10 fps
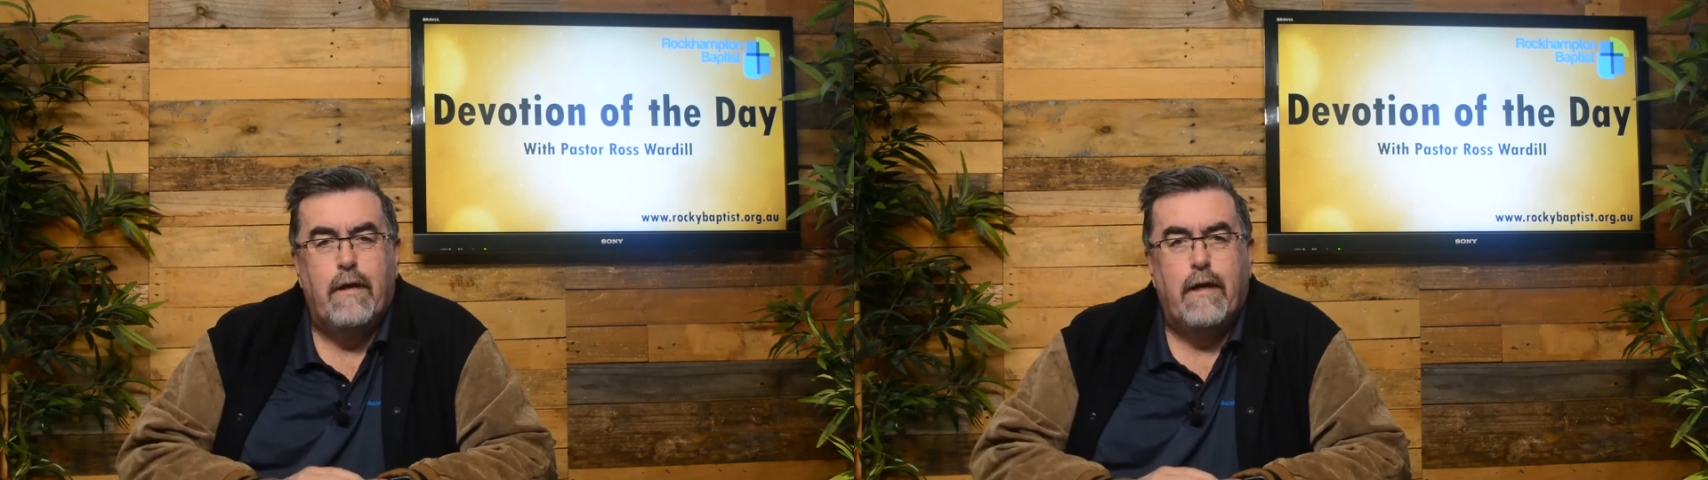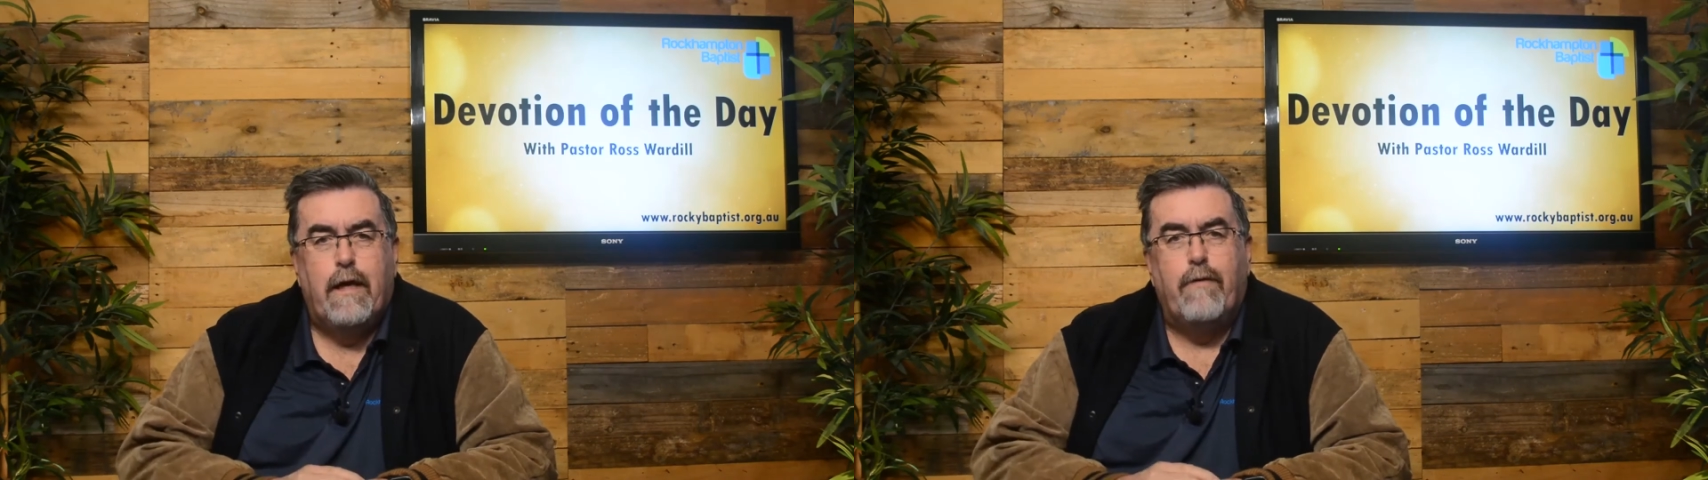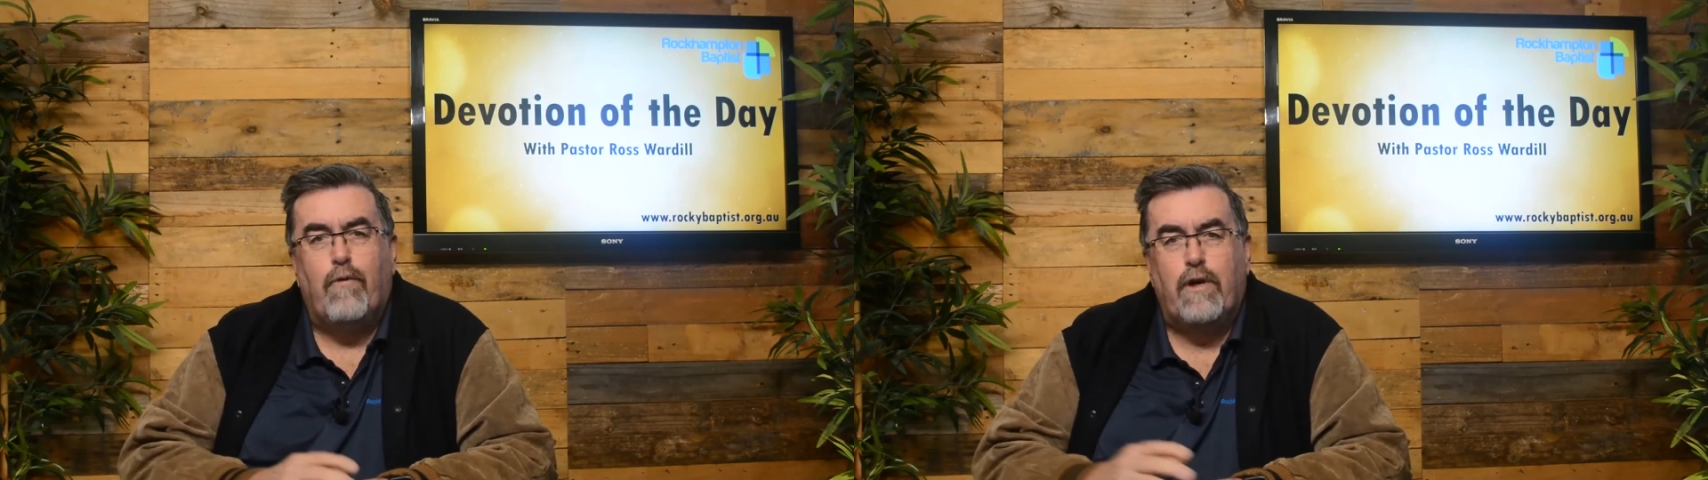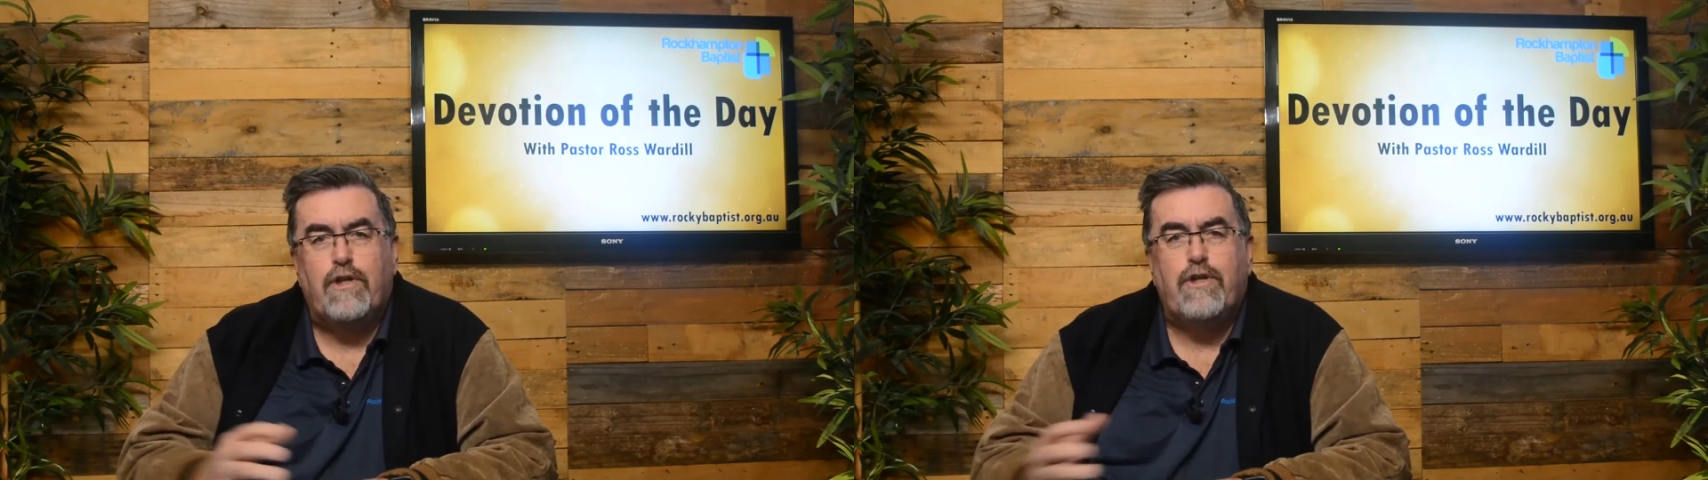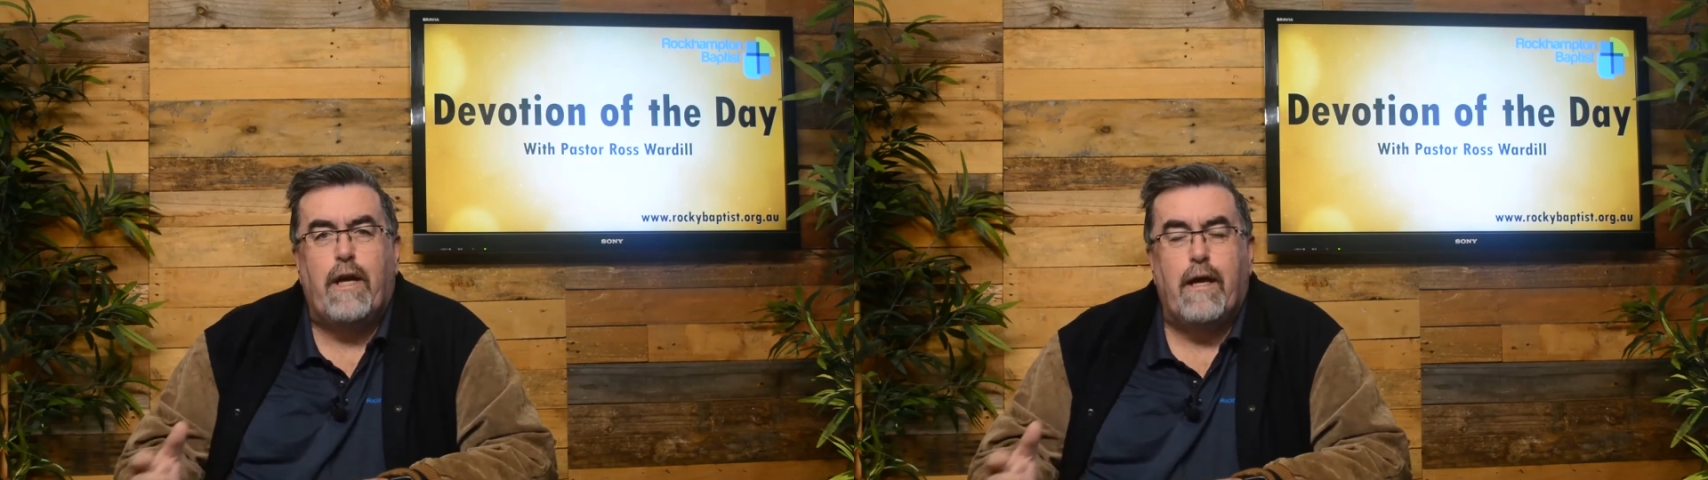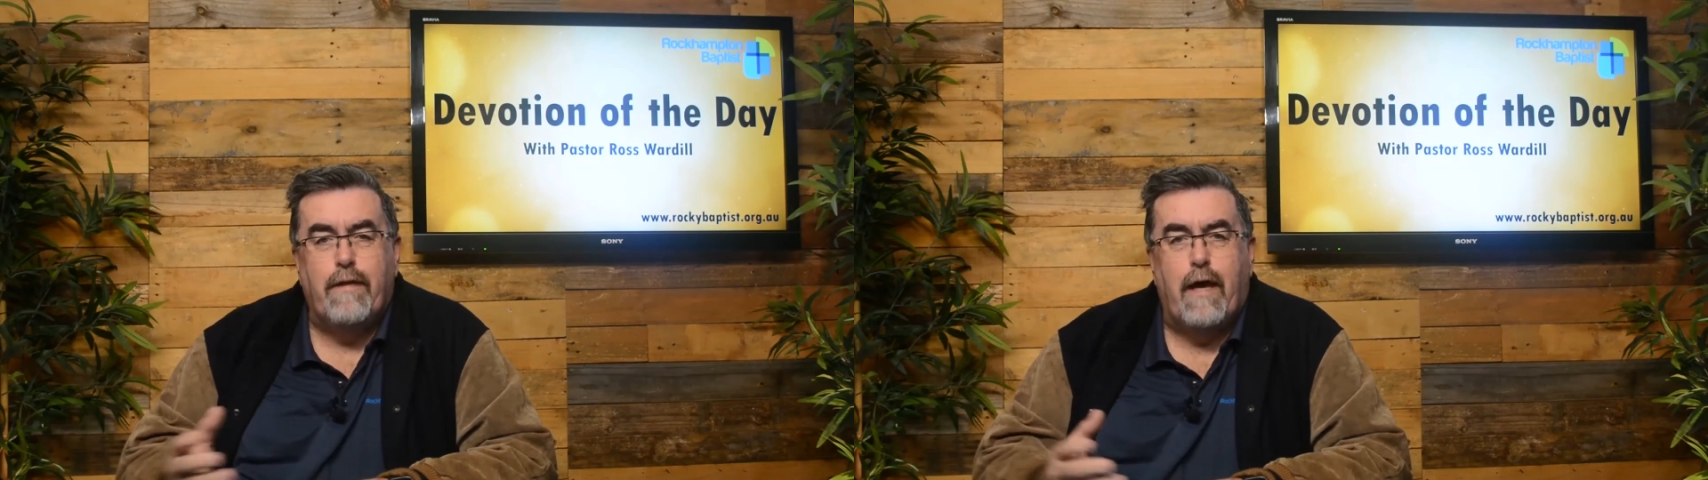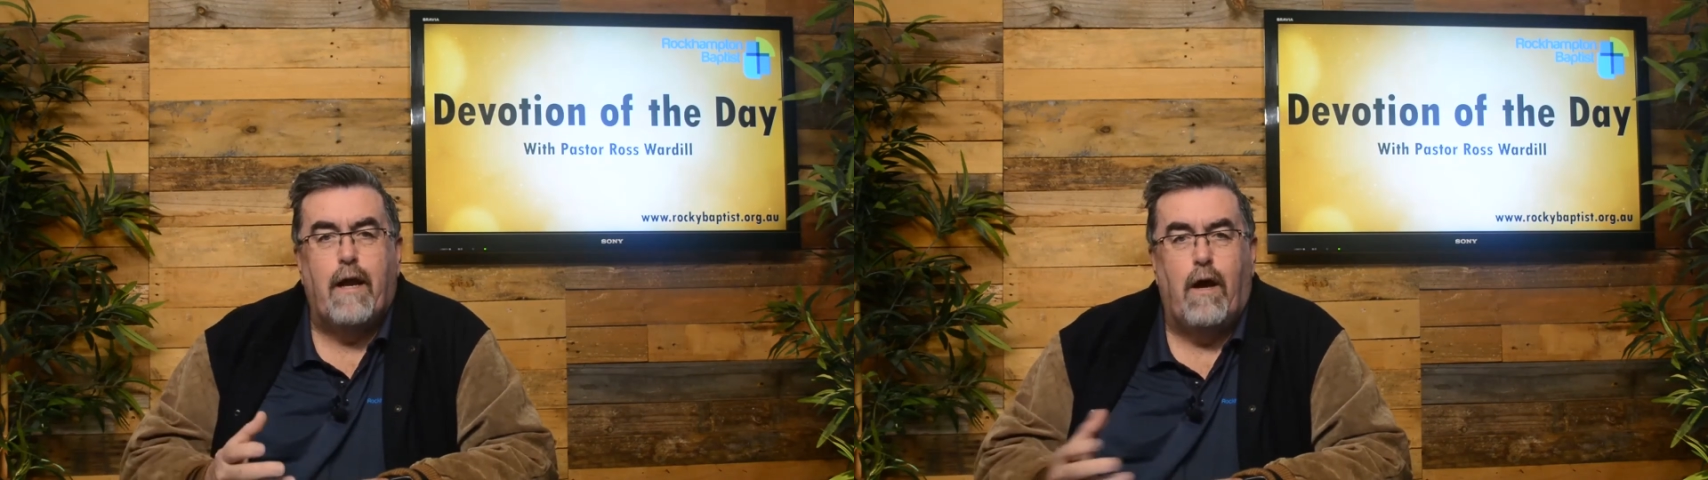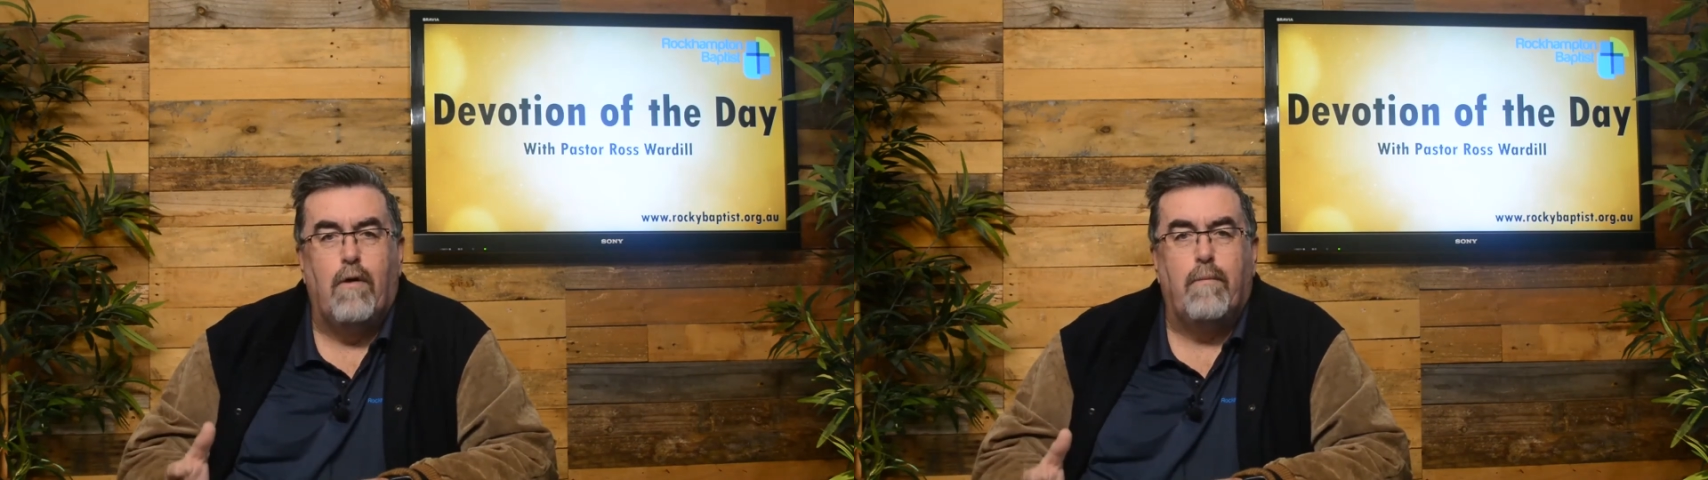if we share that
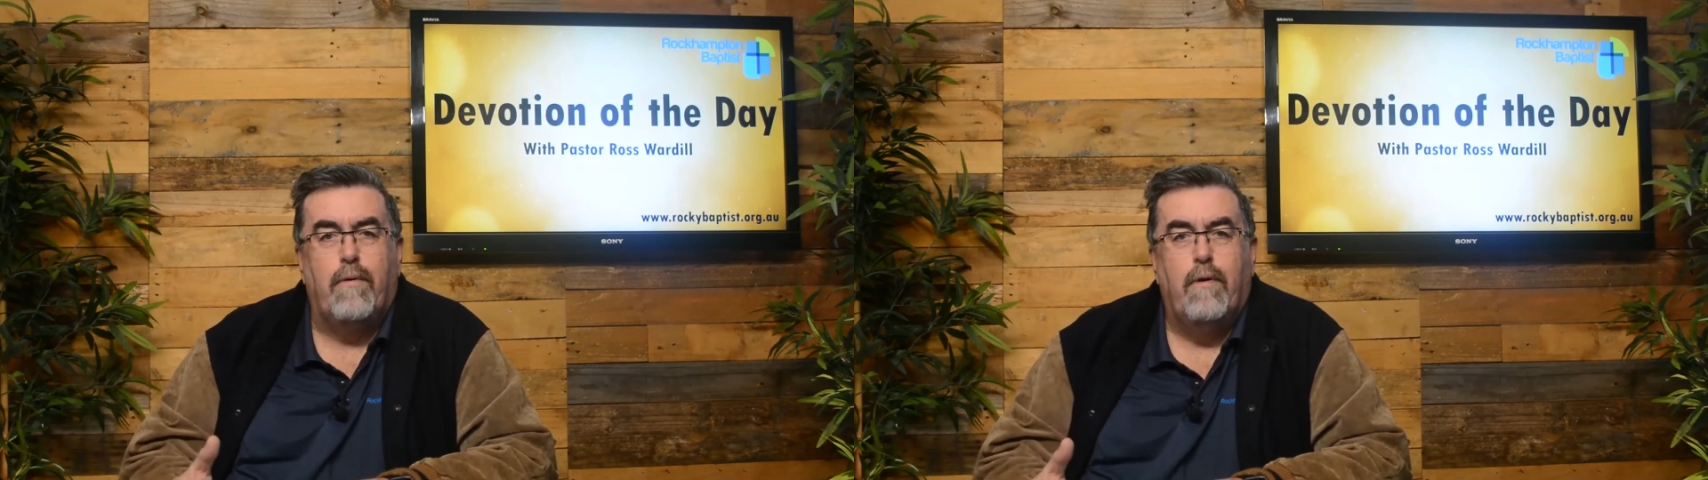hope